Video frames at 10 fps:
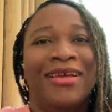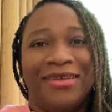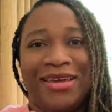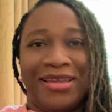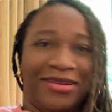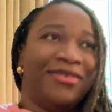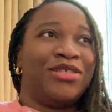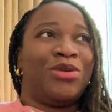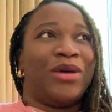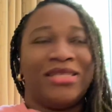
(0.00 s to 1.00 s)
in
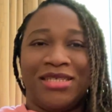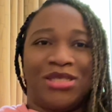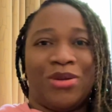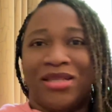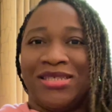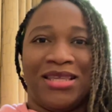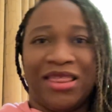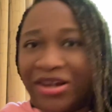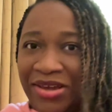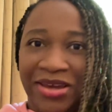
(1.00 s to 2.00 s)

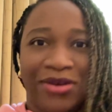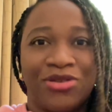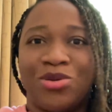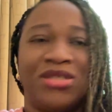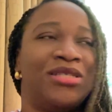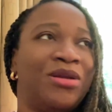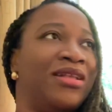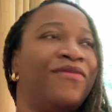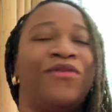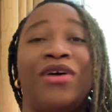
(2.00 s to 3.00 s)
2023 or
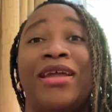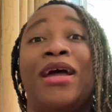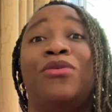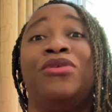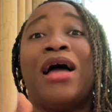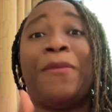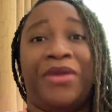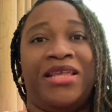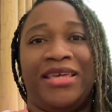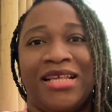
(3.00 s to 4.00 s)
2024, and I would
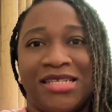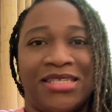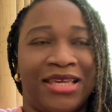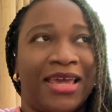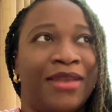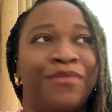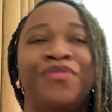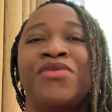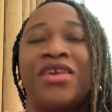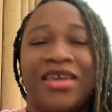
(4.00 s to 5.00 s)
happily get it again
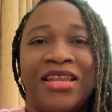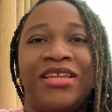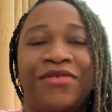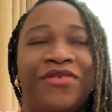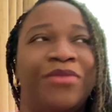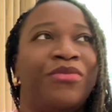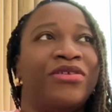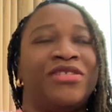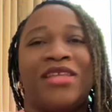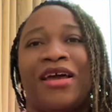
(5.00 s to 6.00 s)
in a
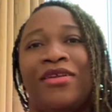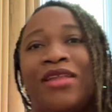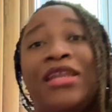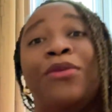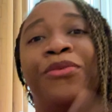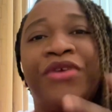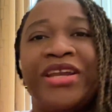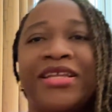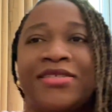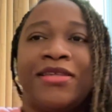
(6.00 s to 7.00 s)
different style, an
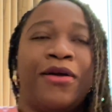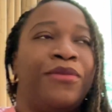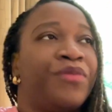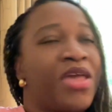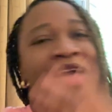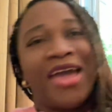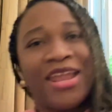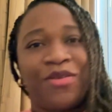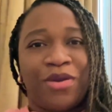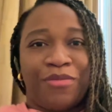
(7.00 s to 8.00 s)
upgraded style.
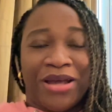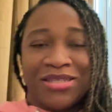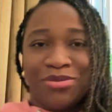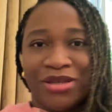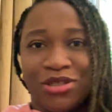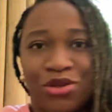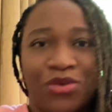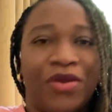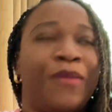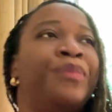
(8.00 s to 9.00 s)
Anyway, back to my
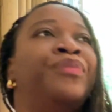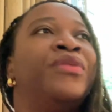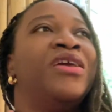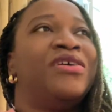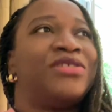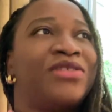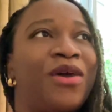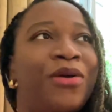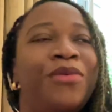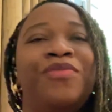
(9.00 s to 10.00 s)
story.
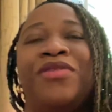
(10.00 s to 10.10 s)
So,